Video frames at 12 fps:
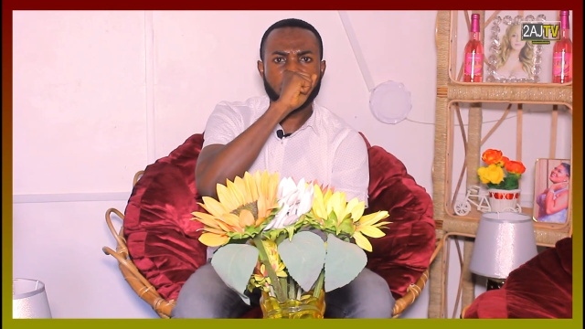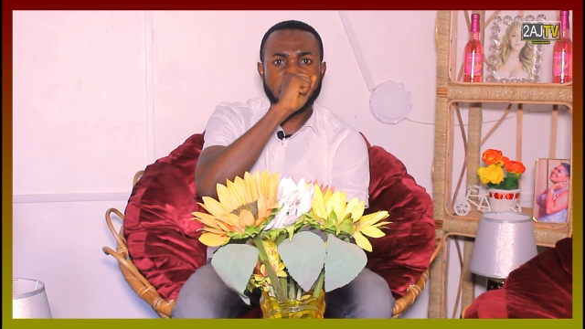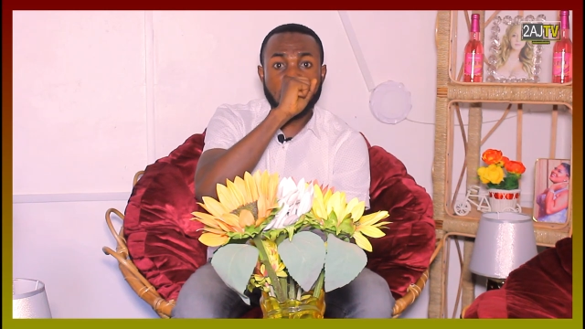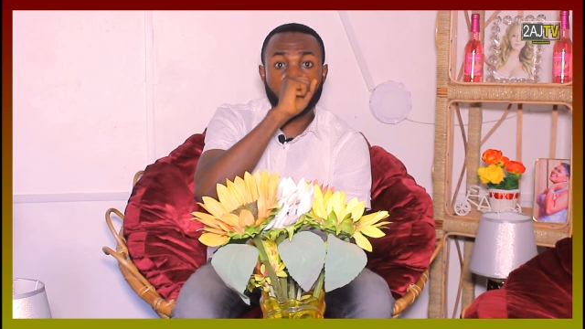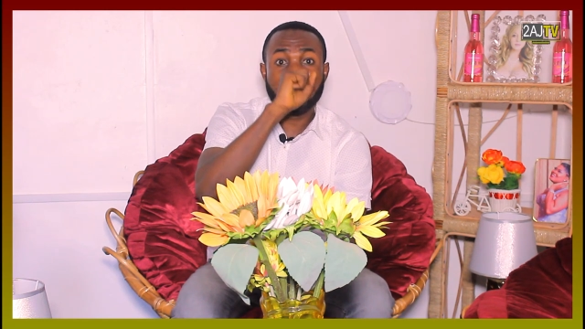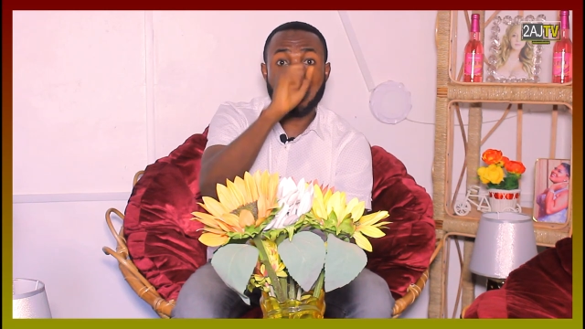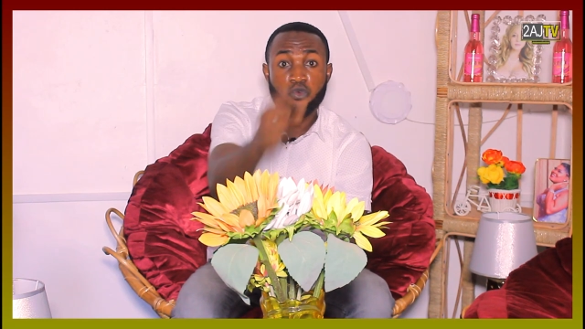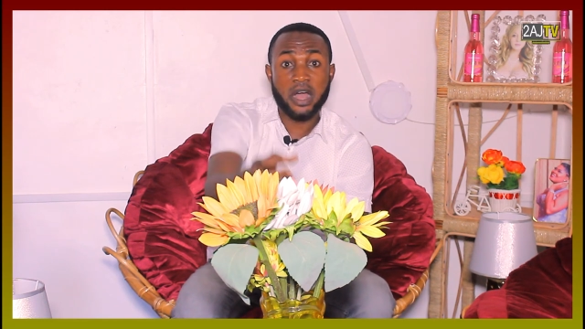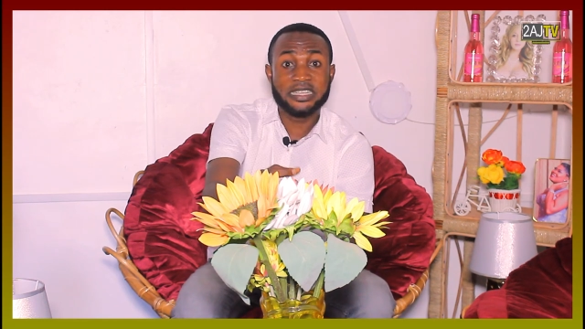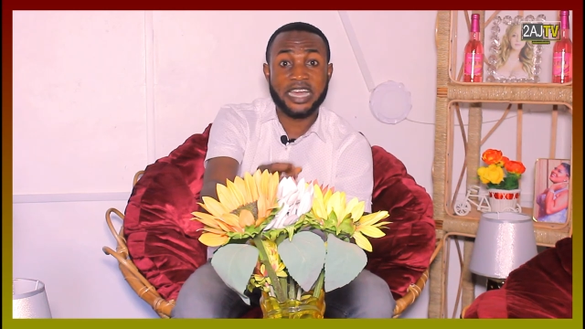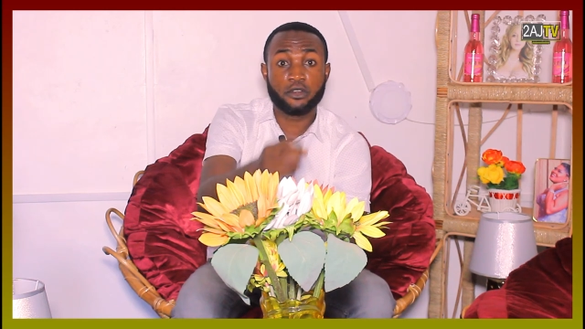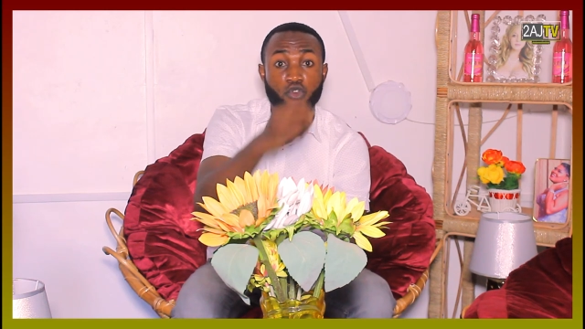ni kura wo
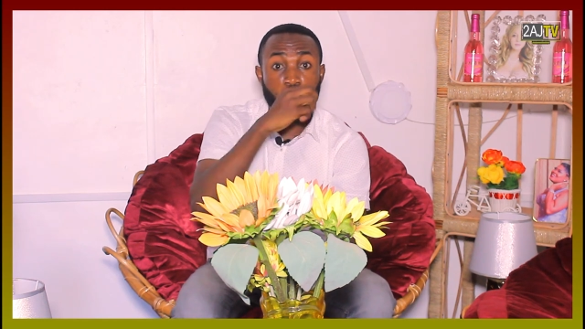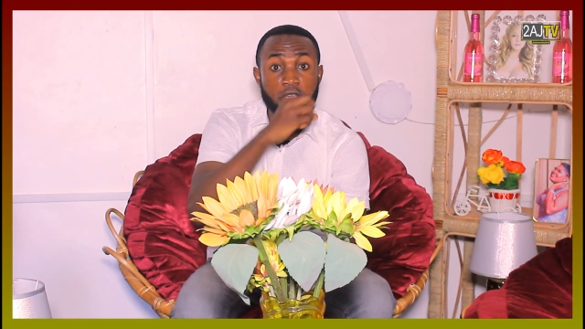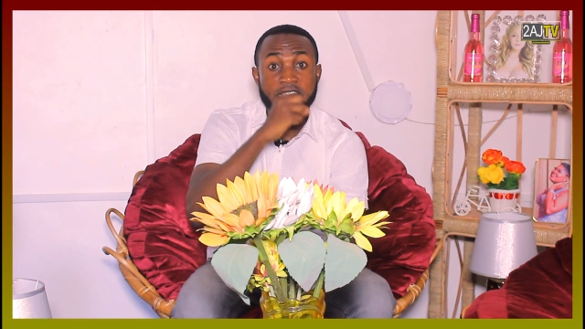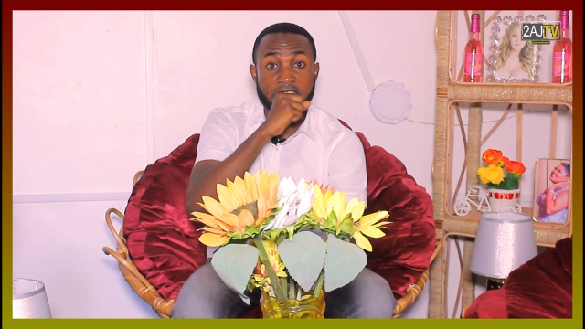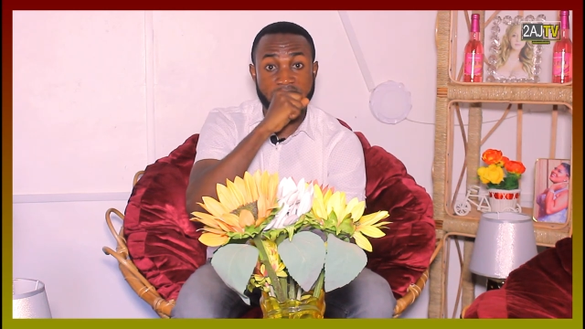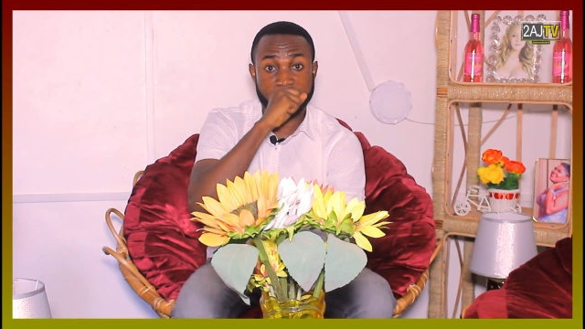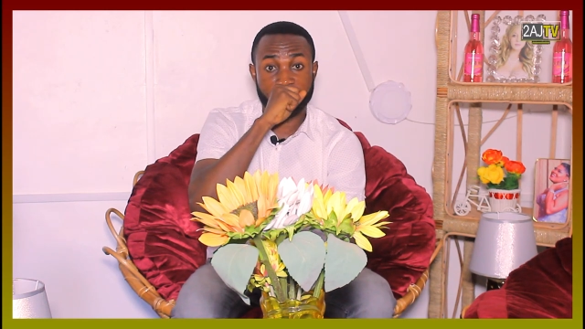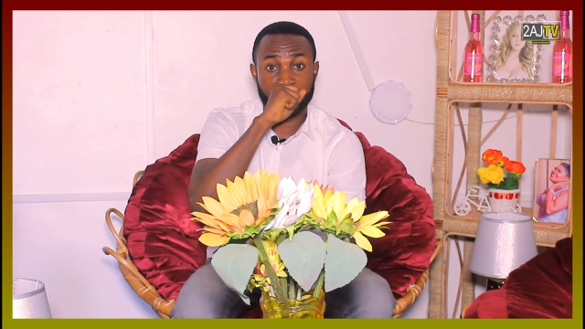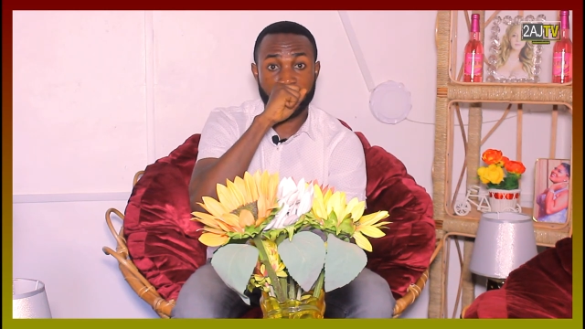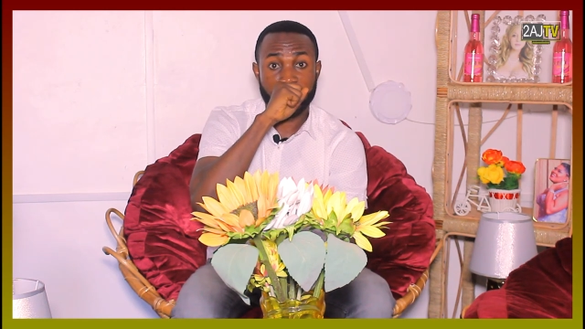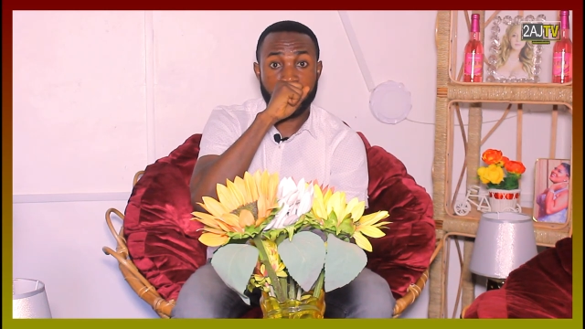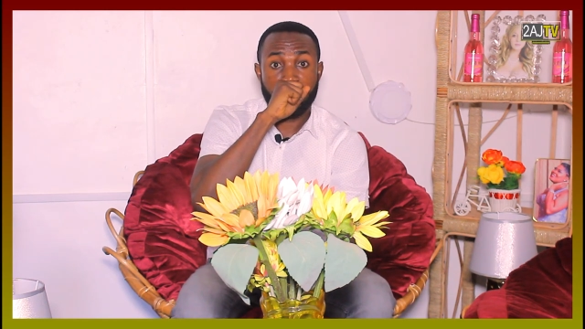agya no 2 years
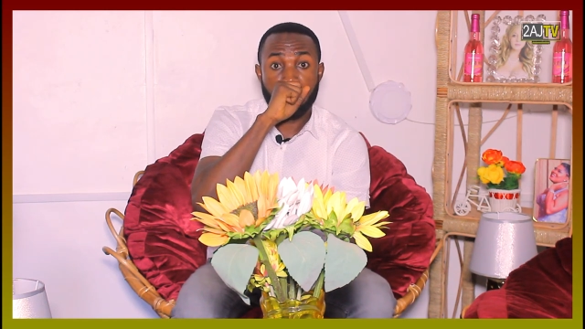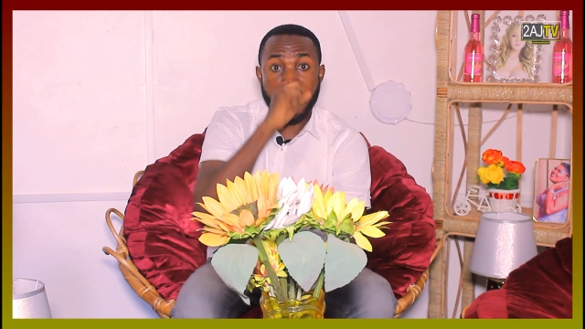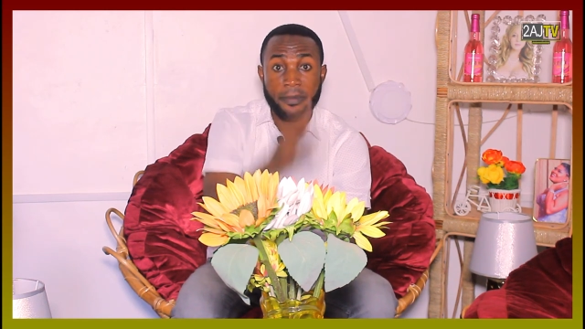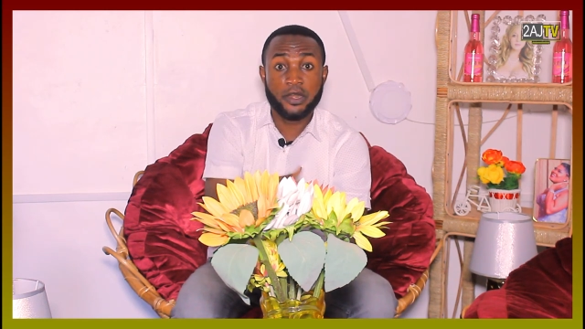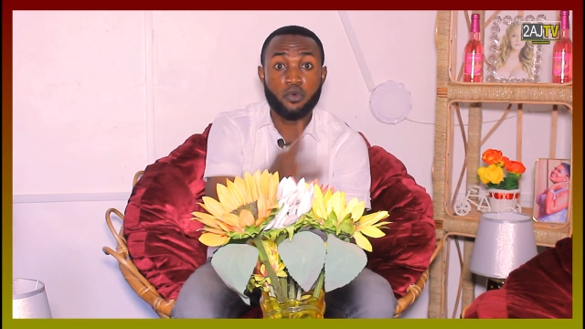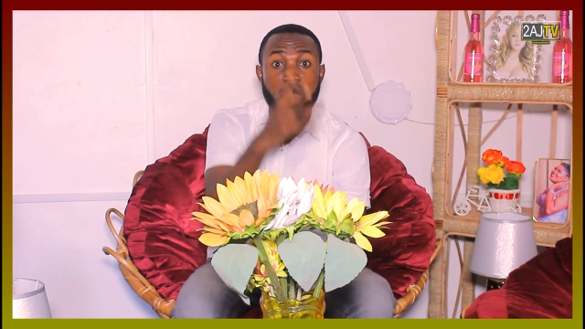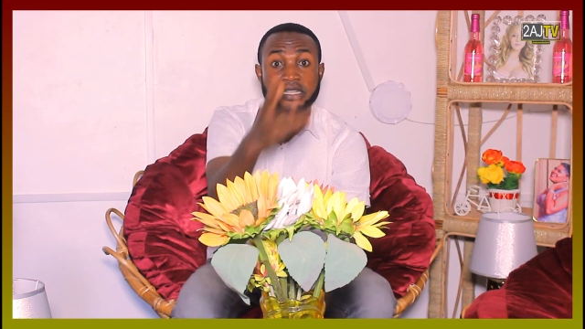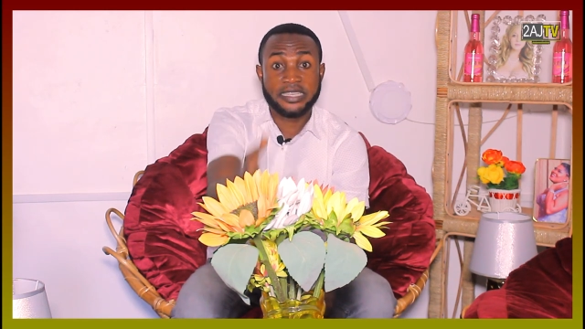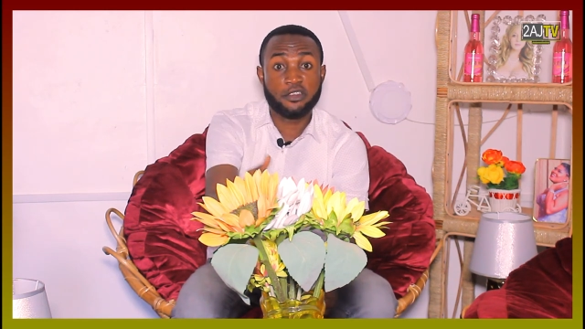ma me no watch